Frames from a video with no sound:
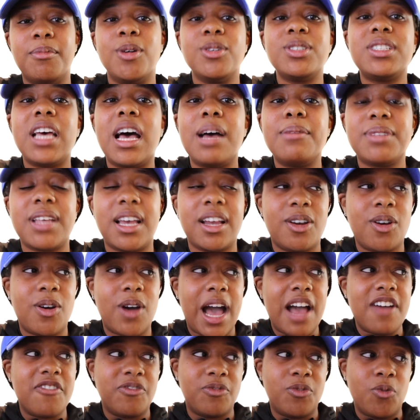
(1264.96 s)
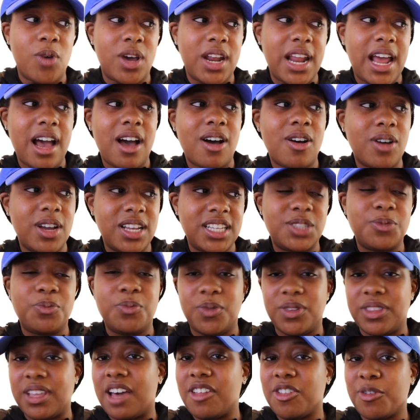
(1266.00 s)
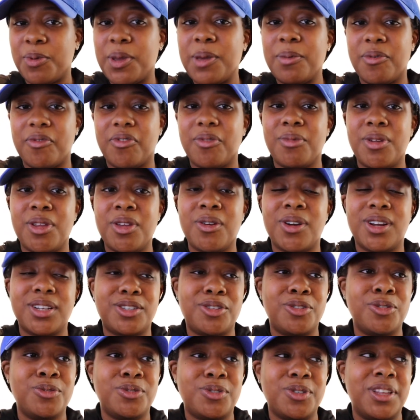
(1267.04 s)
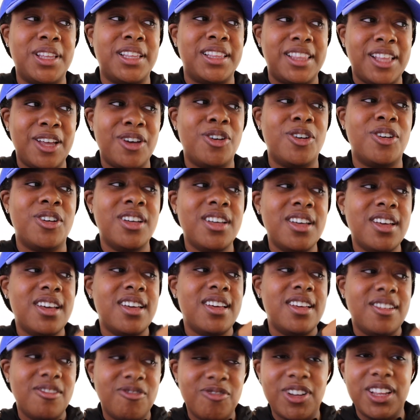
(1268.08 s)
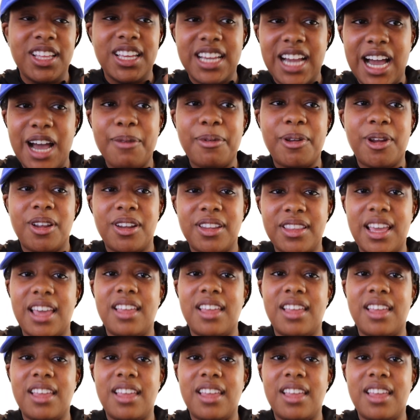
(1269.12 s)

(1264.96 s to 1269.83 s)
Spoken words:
Most times I've went out is with other people from New York too. So like they'll really comment on it.